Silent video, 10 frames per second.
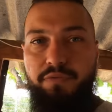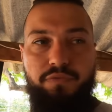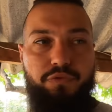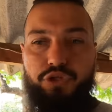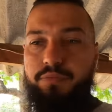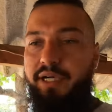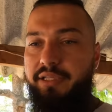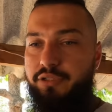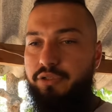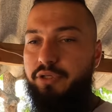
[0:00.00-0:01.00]
Would you mind
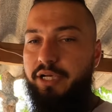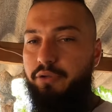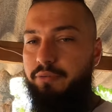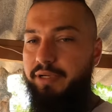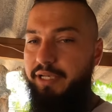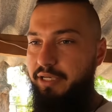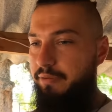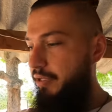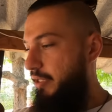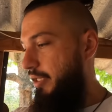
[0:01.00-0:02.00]
to hold my
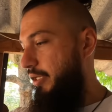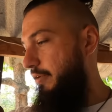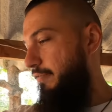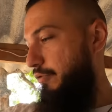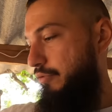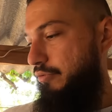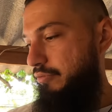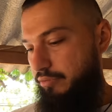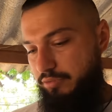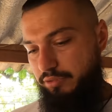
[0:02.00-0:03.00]
camera? I give you
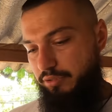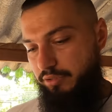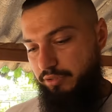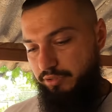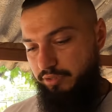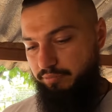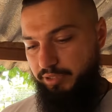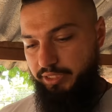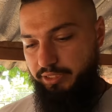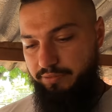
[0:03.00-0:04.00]
the
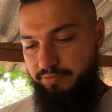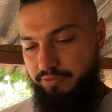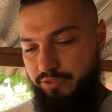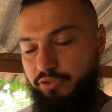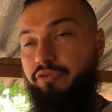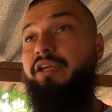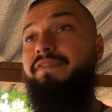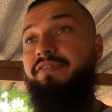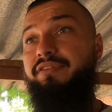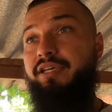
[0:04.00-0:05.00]
money. So
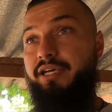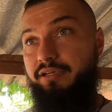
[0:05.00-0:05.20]
350, yeah?